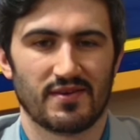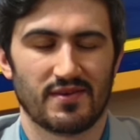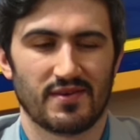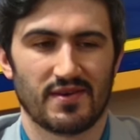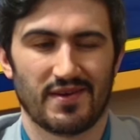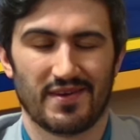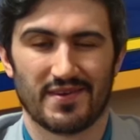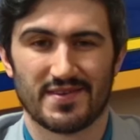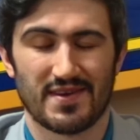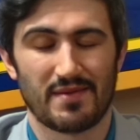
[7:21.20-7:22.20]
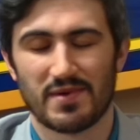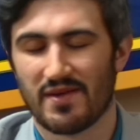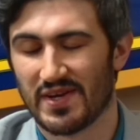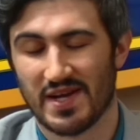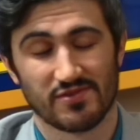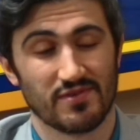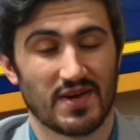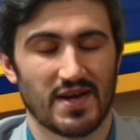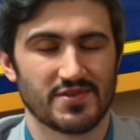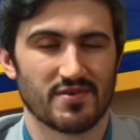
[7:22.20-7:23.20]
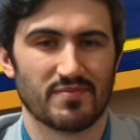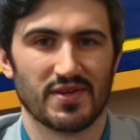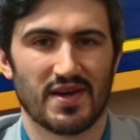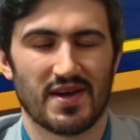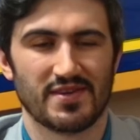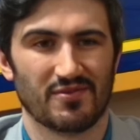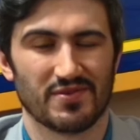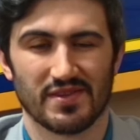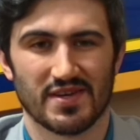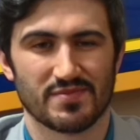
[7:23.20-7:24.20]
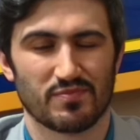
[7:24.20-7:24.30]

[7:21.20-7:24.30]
And I'm not a financial advisor, but I don't think that's